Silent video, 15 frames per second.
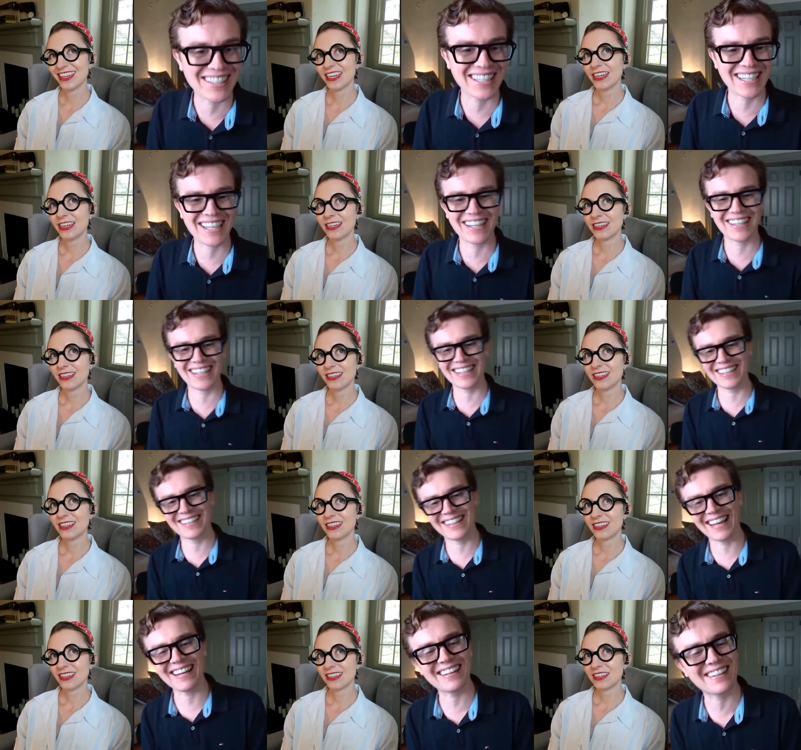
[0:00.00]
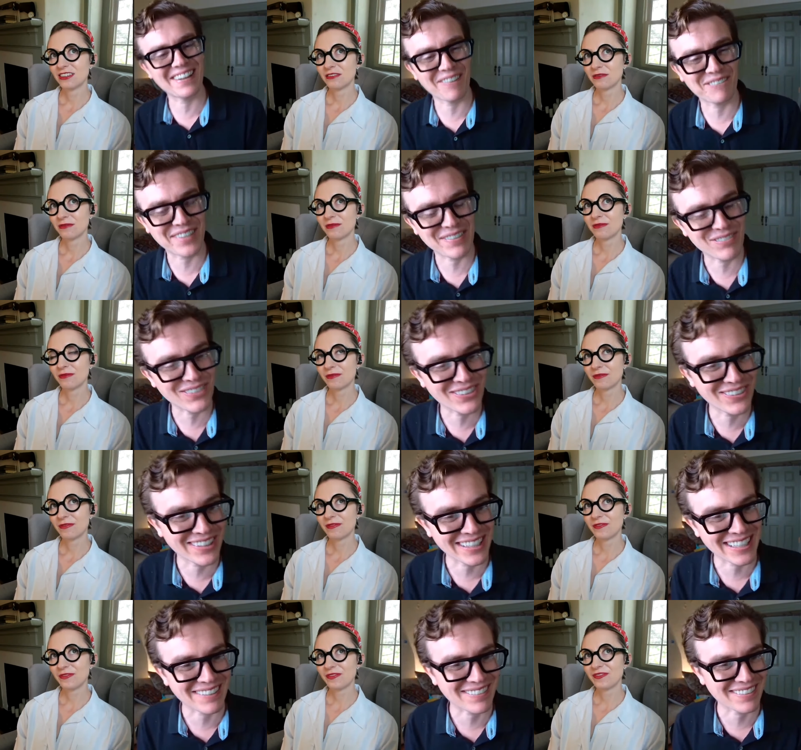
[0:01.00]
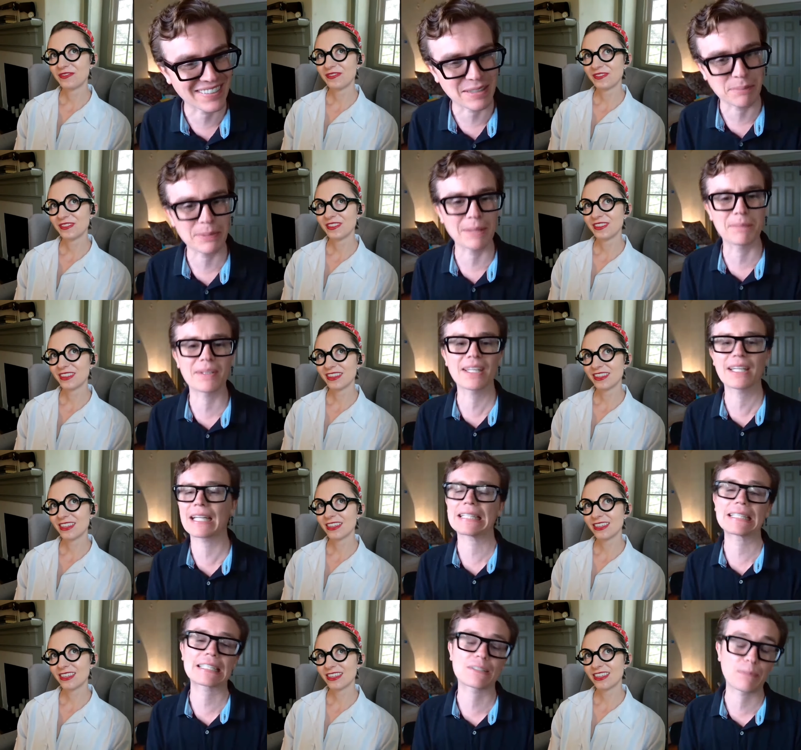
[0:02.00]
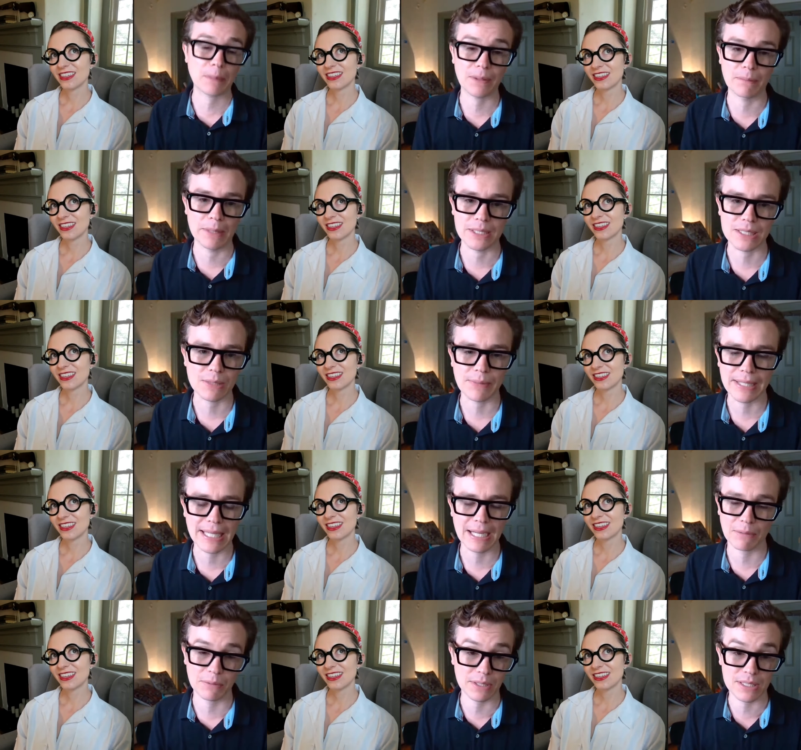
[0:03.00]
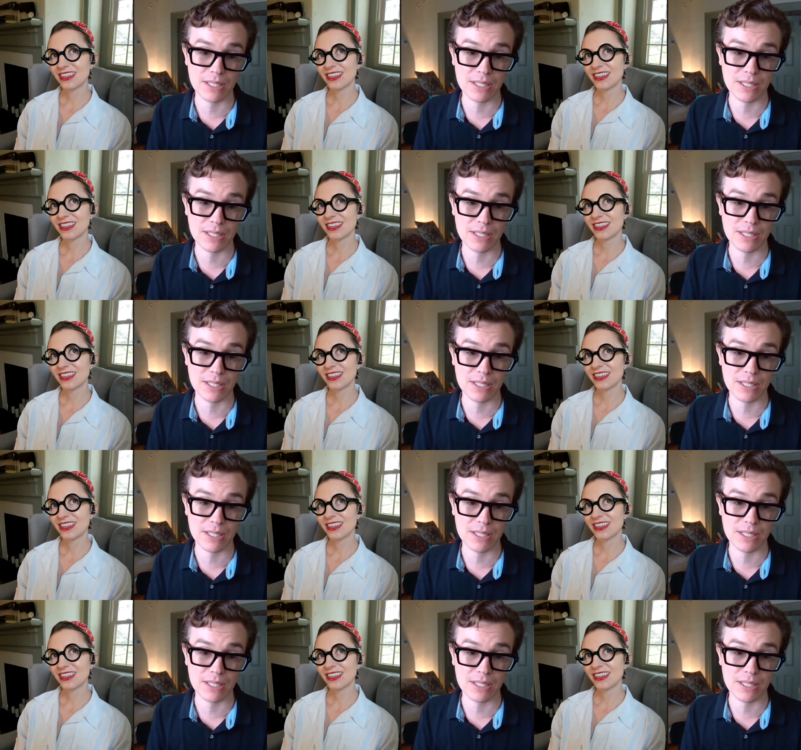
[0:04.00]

Speaker 1: like, oh, they know people who could give them an implant. Be like, it's experimental. We can't really